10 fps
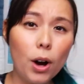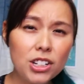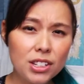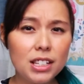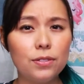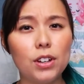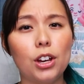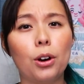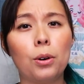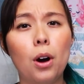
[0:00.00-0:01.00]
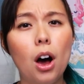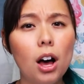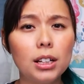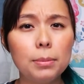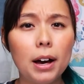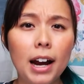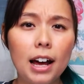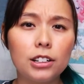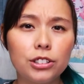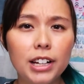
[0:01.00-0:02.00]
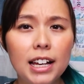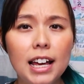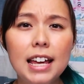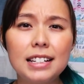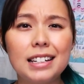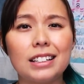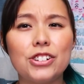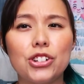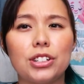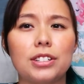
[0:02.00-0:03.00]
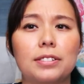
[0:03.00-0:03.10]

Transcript: Watch this video all about how to create a dungeon.